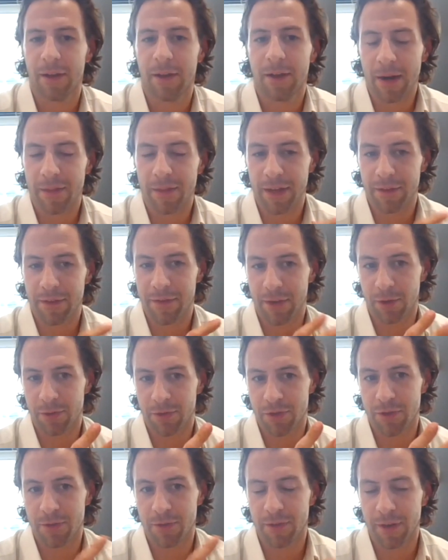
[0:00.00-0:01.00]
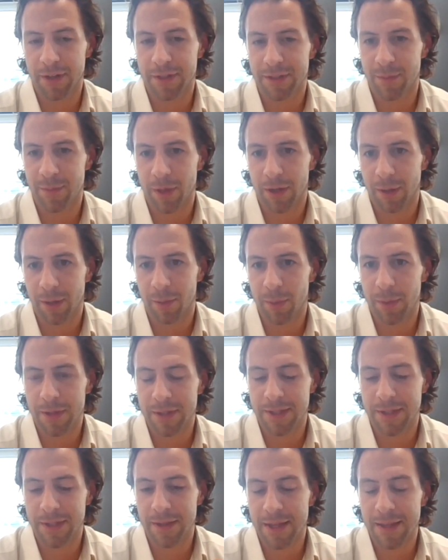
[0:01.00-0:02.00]
And I think if you've got two very similar
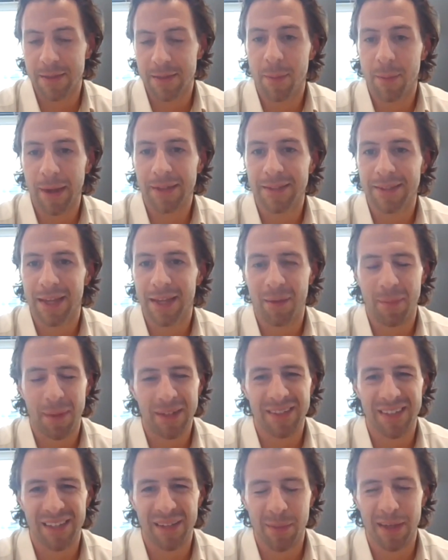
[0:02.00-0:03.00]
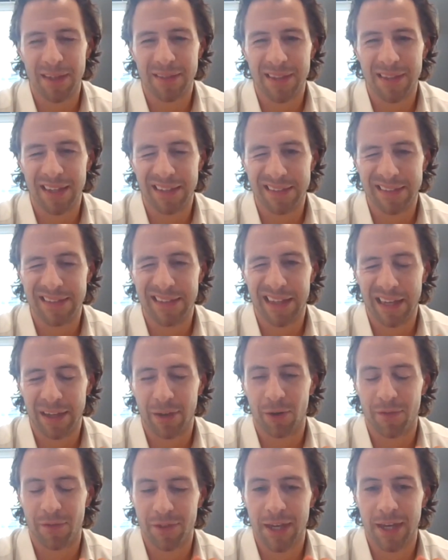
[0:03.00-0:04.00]
companies in the mix there, it makes that
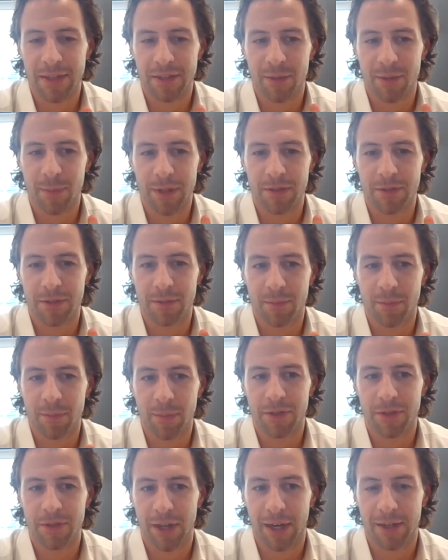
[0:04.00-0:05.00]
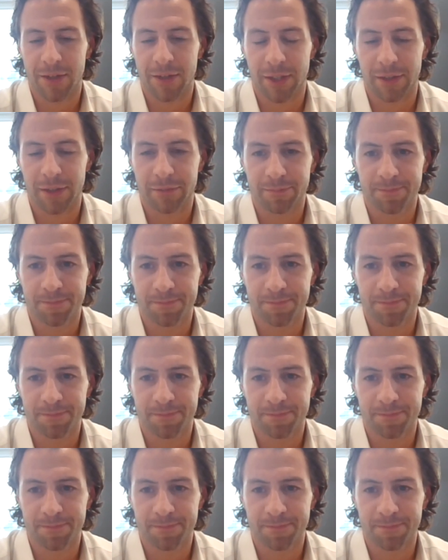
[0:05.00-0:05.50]
conversation a bit challenging.